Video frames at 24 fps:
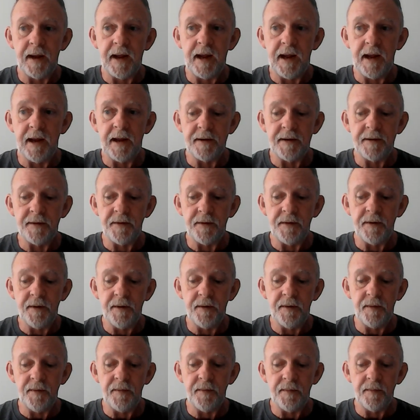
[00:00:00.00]
and
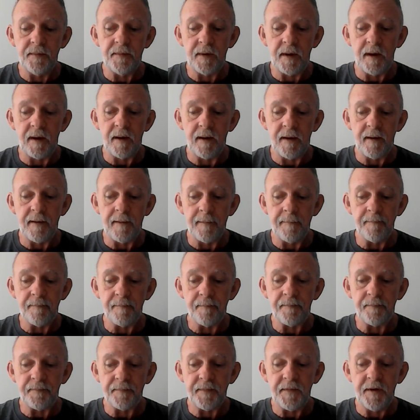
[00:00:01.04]

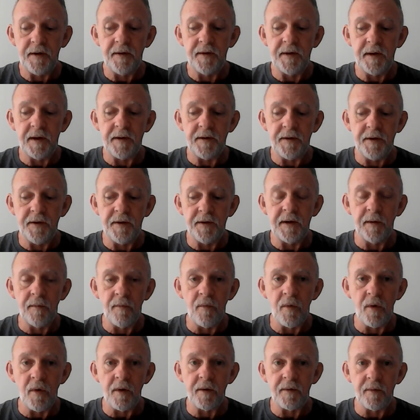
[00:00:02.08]
you
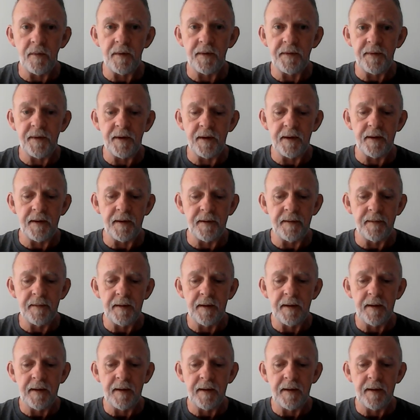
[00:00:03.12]
can work with a